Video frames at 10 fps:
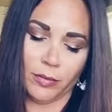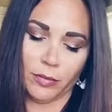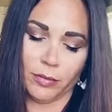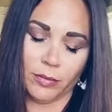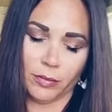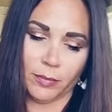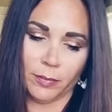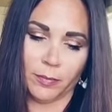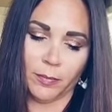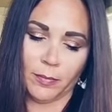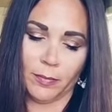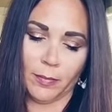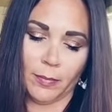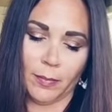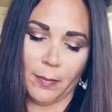
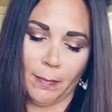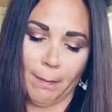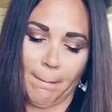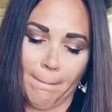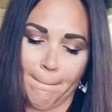Nobody speaks.